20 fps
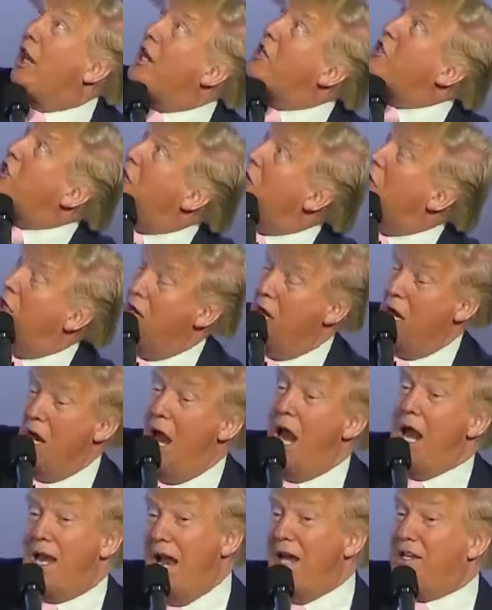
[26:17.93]
That ceiling,
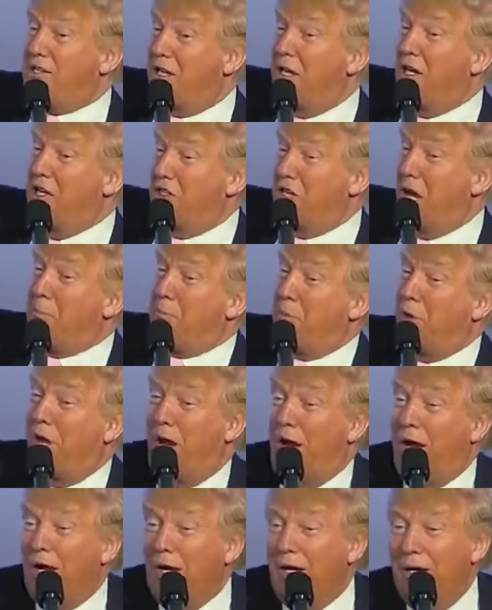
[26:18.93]
hey, that ceiling's up
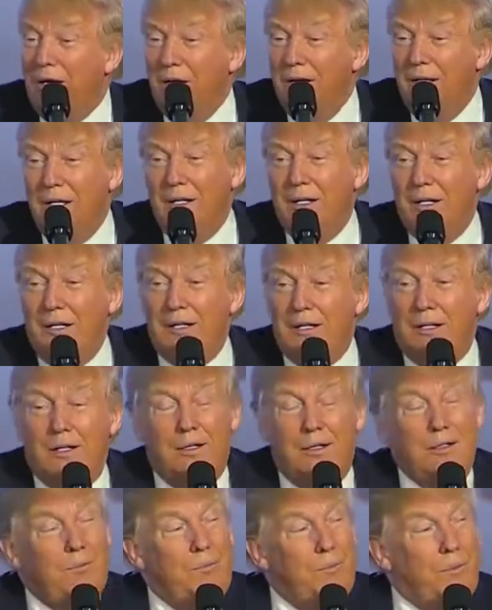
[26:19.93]
there.
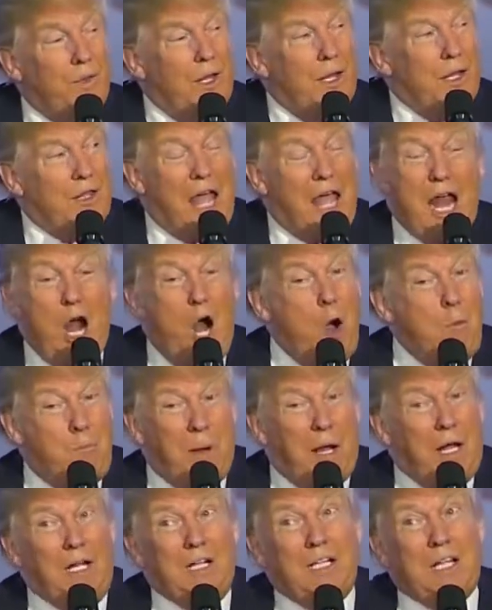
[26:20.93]
They don't
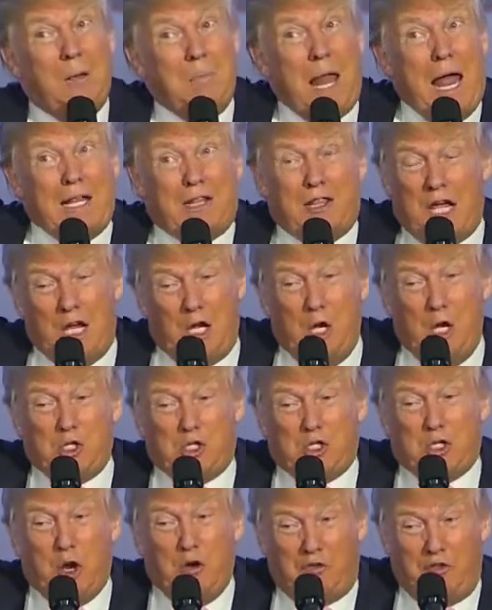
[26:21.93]
build them like they
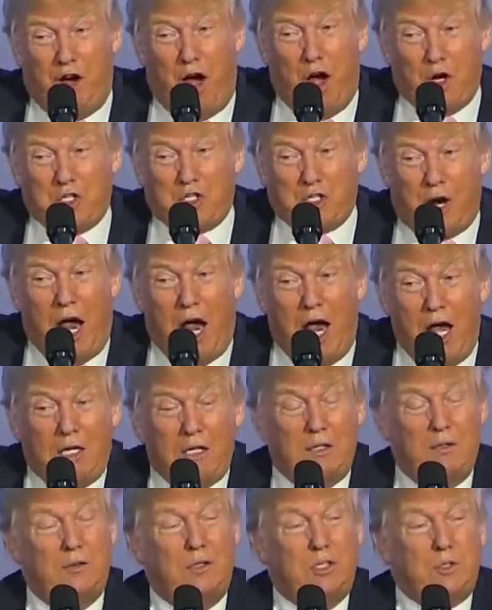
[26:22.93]
used to, folks, right?
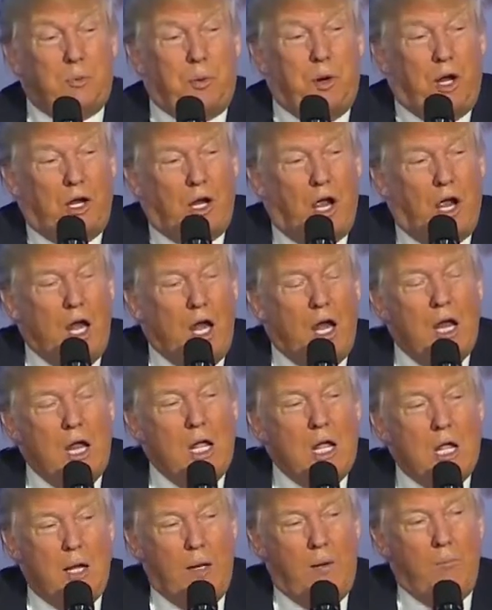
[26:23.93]
It's pretty good.
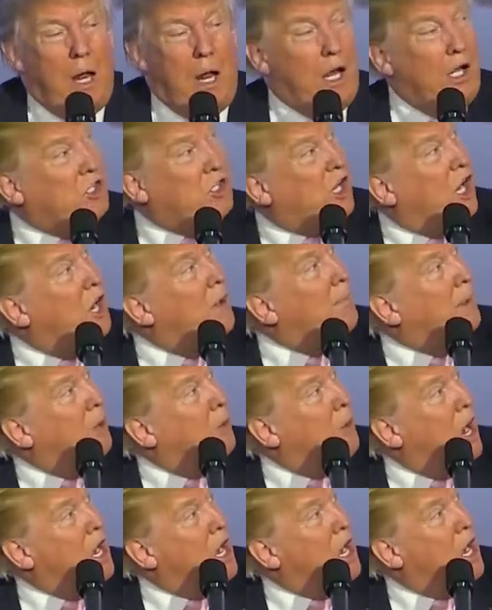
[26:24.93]
But it's going to be
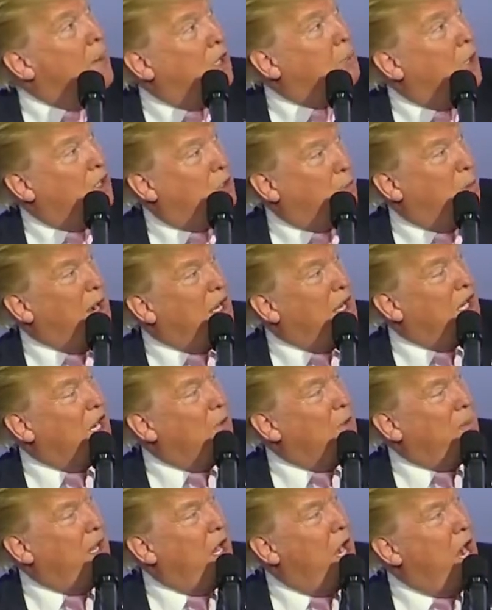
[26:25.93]
right up there. It's probably
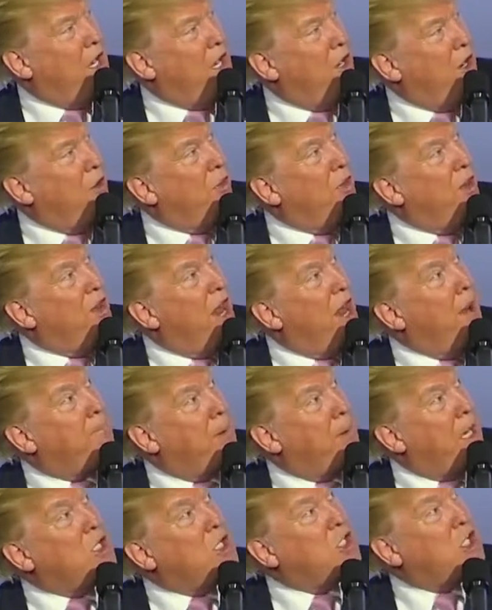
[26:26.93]
going to be higher than that,
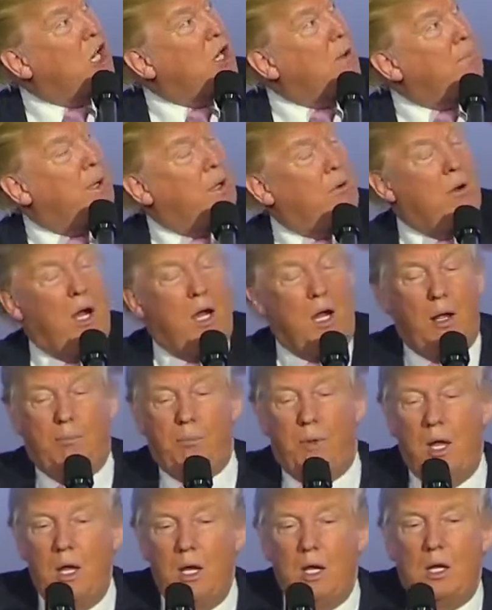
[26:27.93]
but it's going to be right up.